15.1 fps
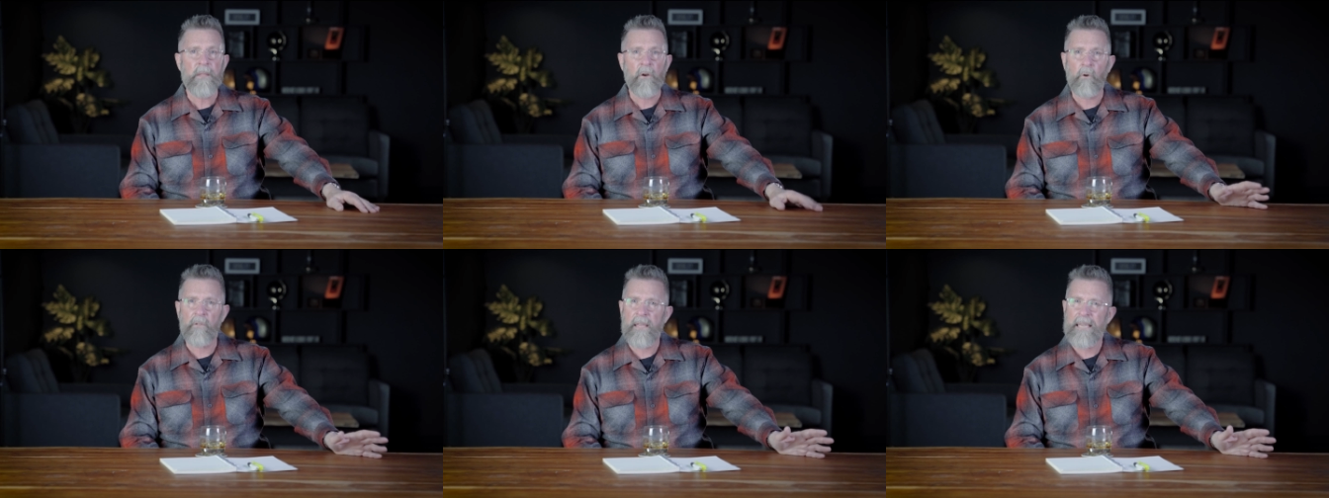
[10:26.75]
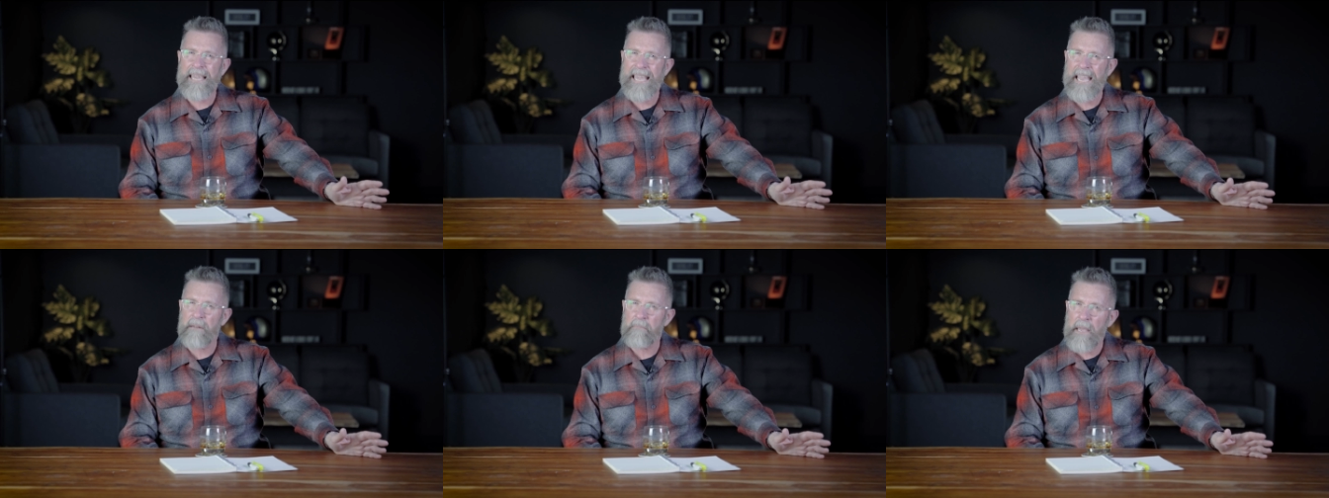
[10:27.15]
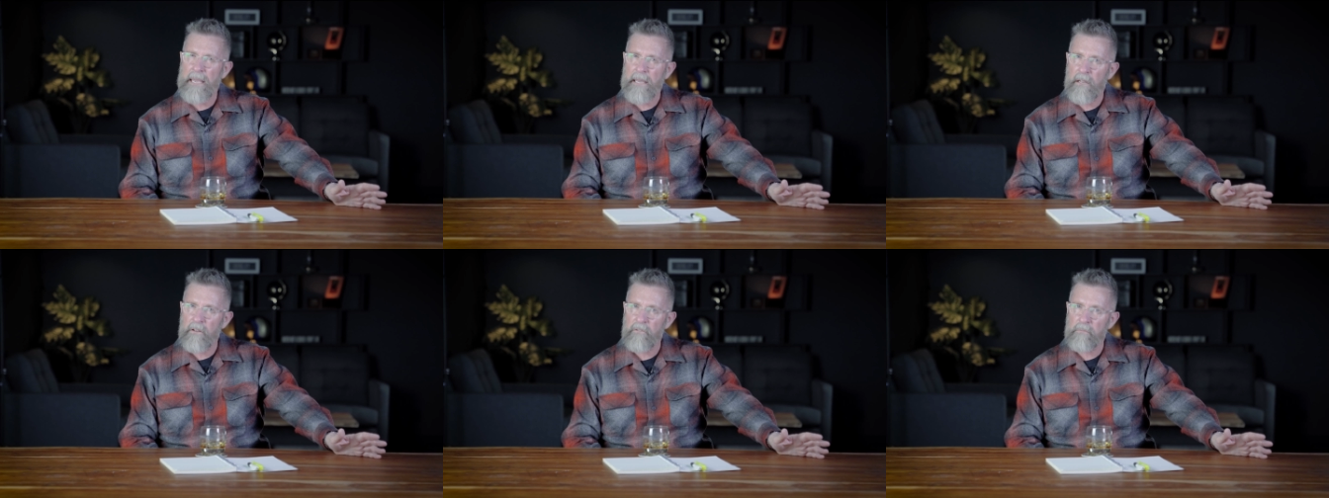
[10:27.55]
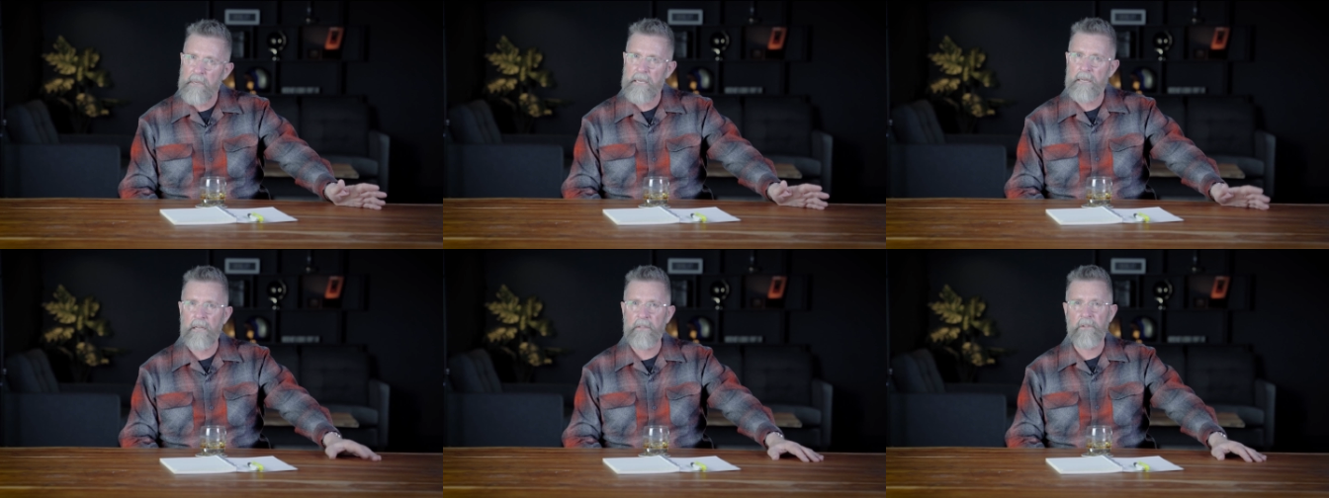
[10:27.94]
or they can't make ends
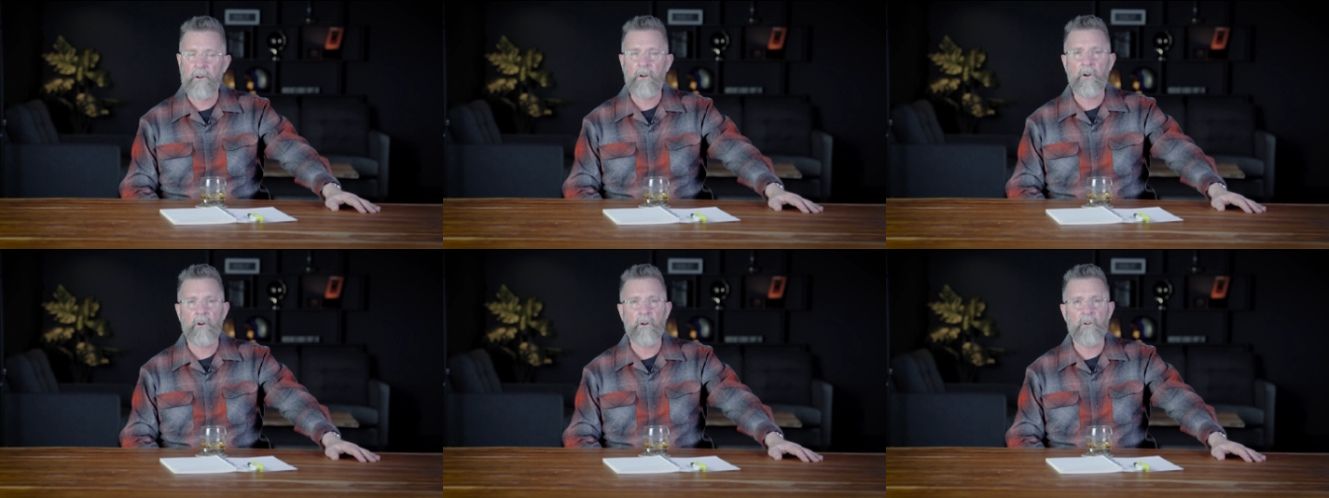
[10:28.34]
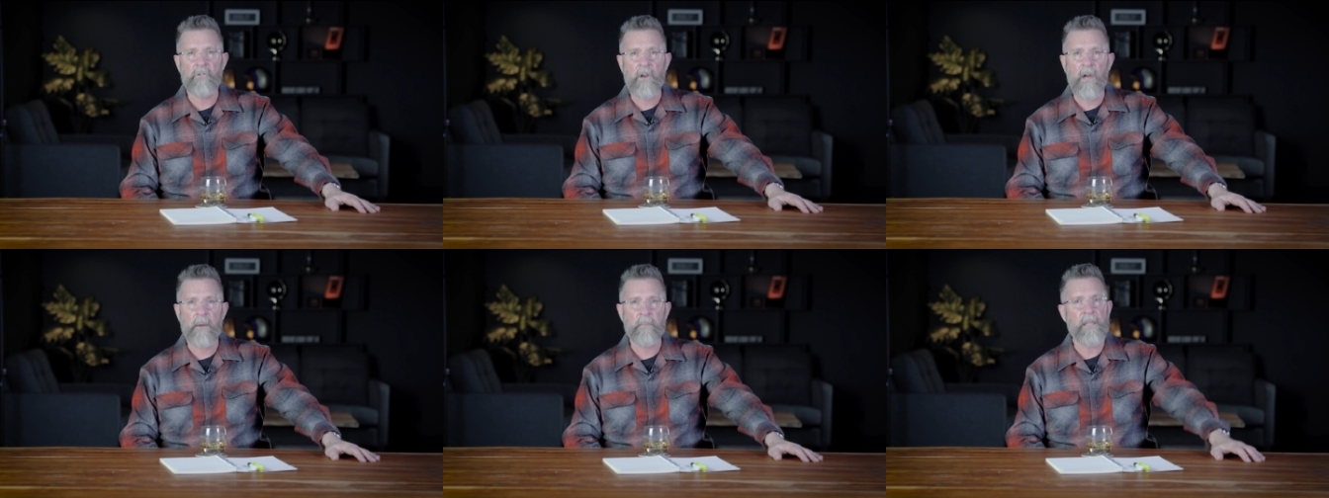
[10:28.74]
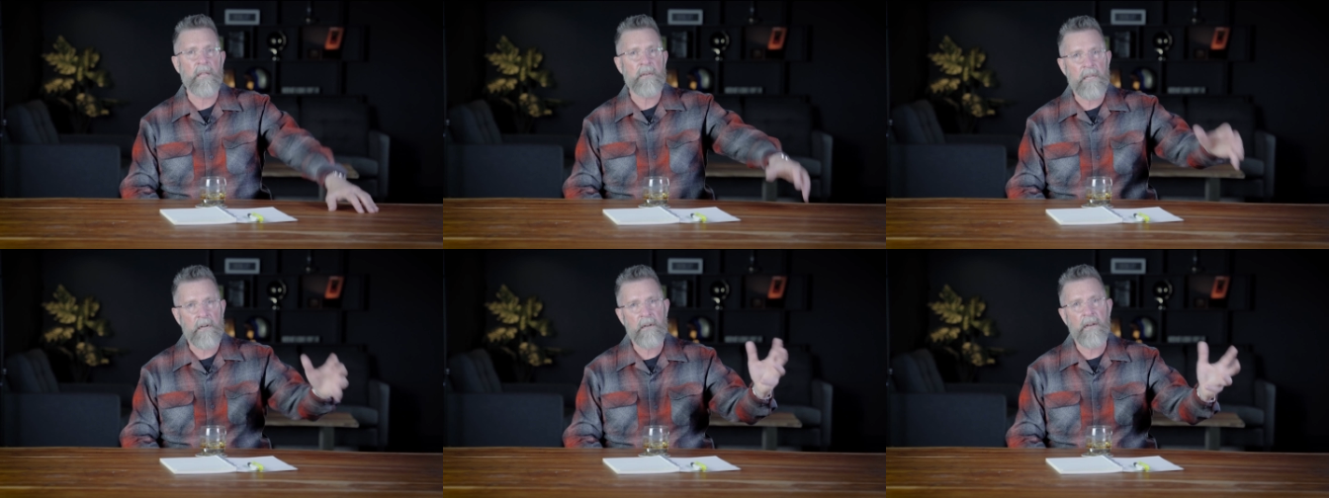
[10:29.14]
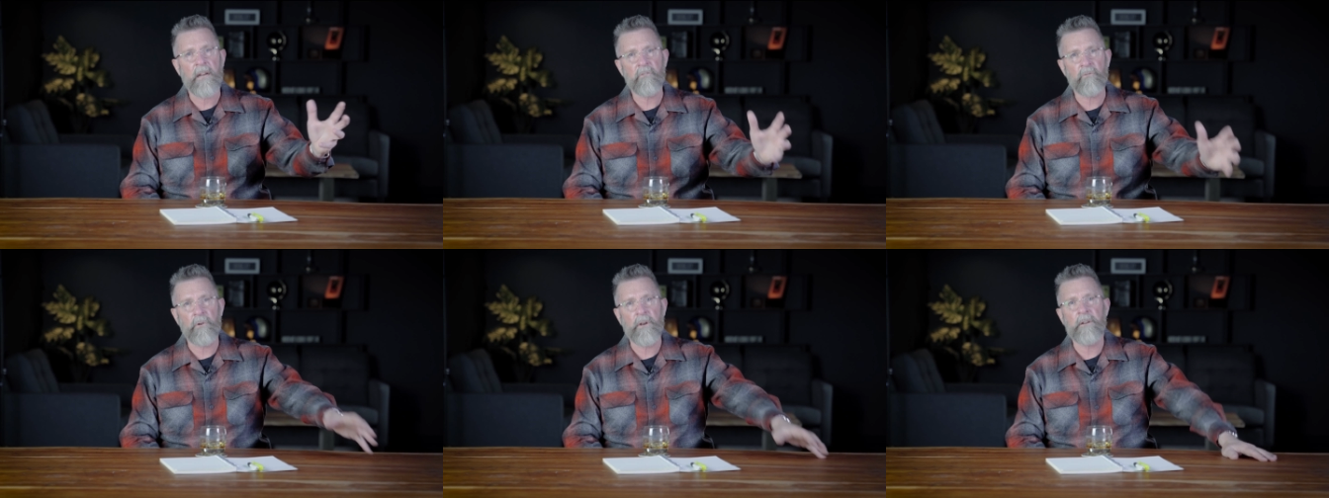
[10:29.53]
meet in their current job and they need an
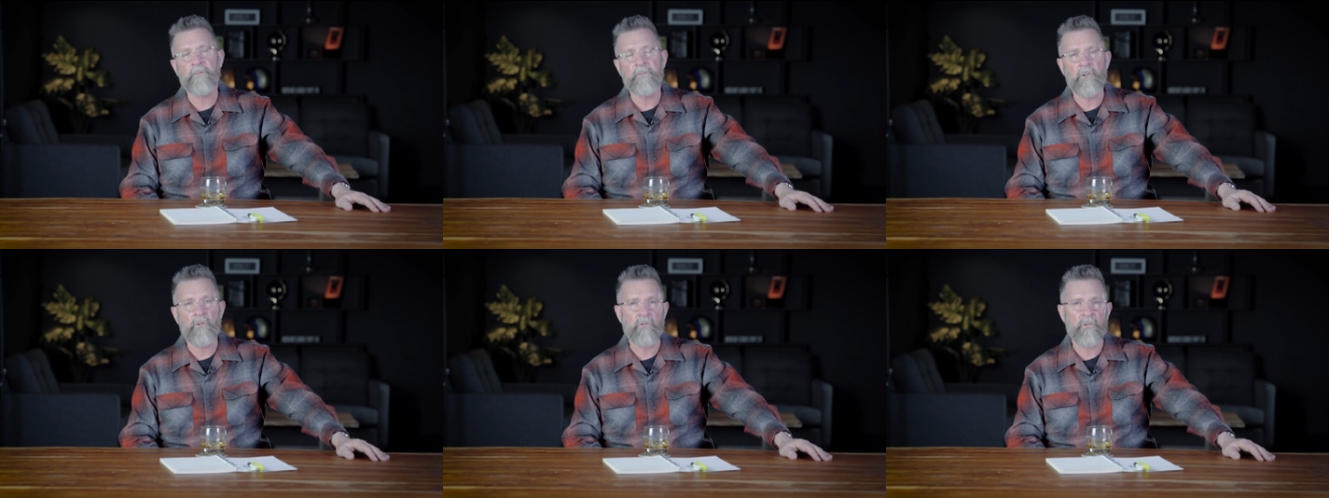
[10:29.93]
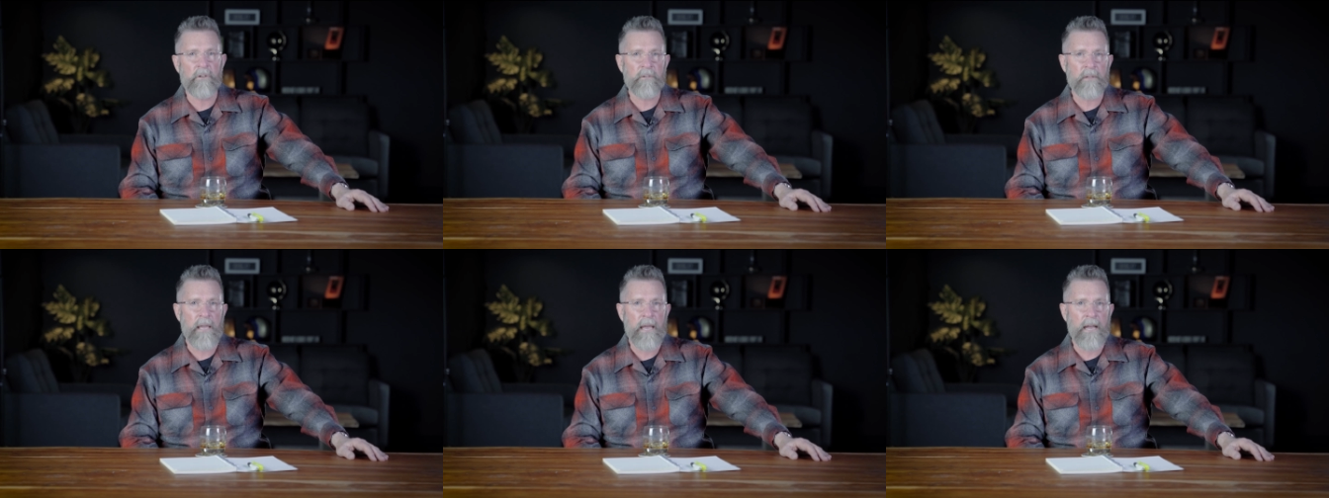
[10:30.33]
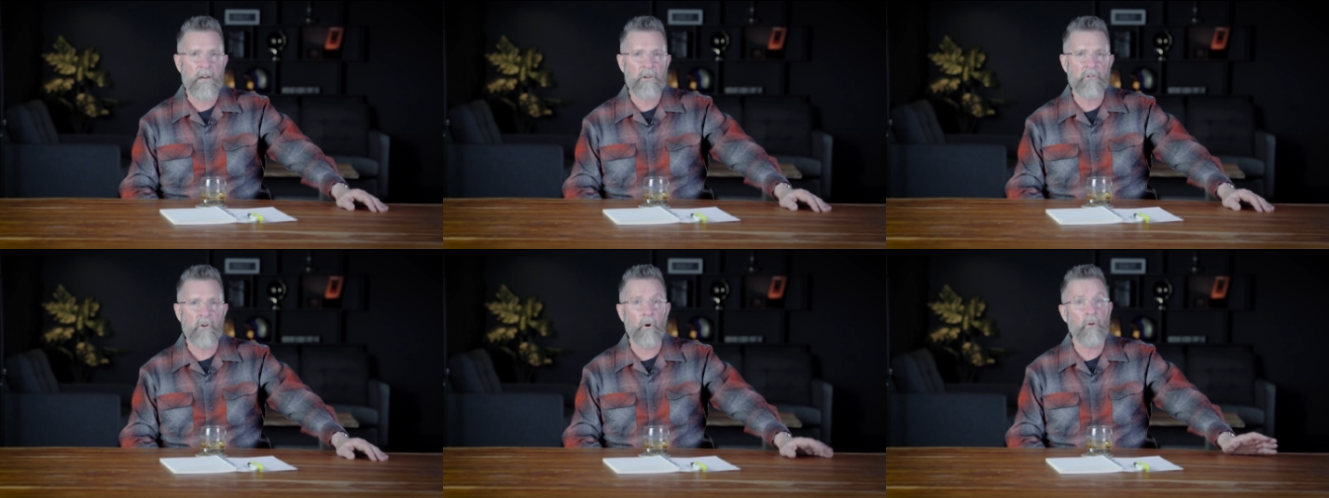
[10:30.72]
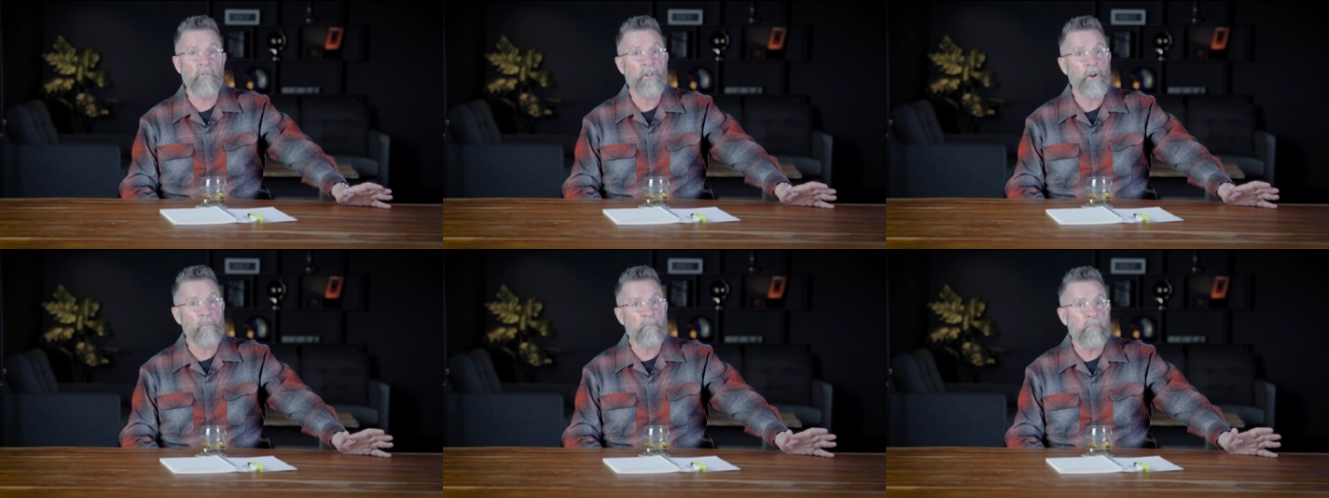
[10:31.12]
extra infusion of cash, or
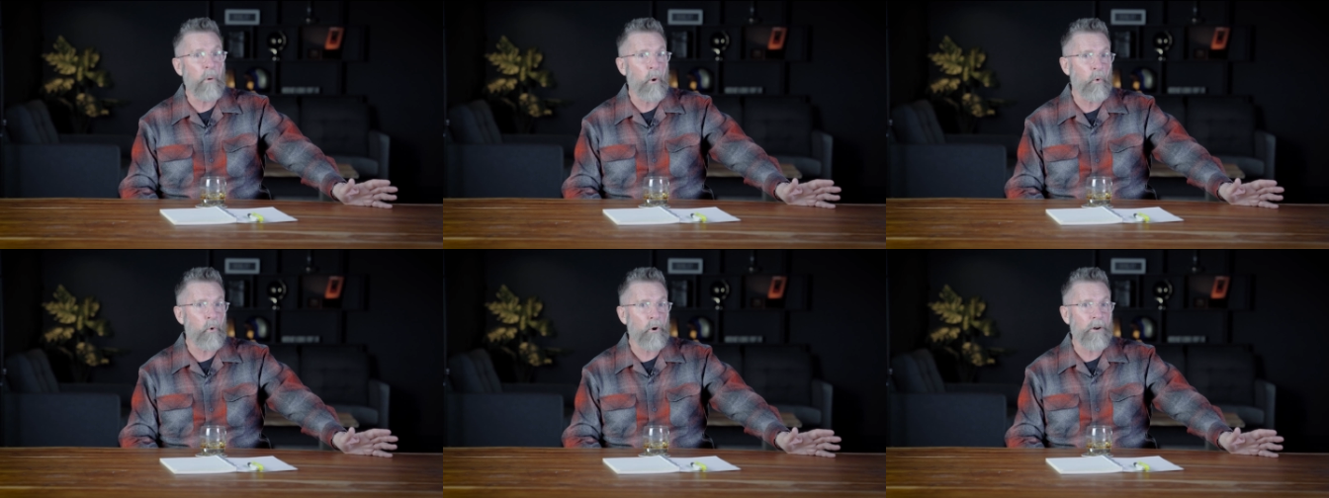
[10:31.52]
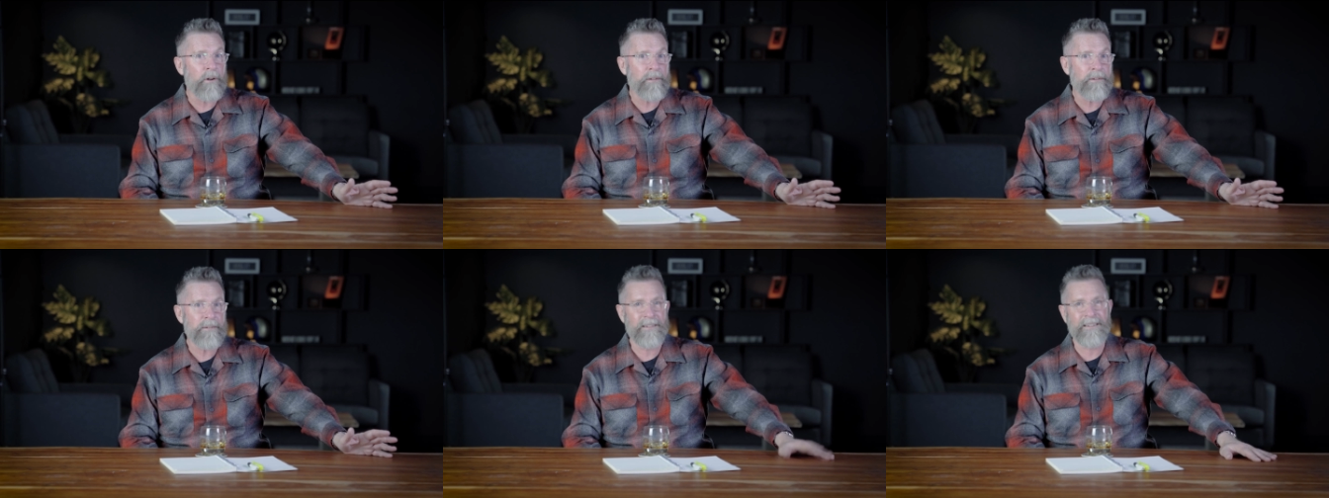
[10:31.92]
they're bored.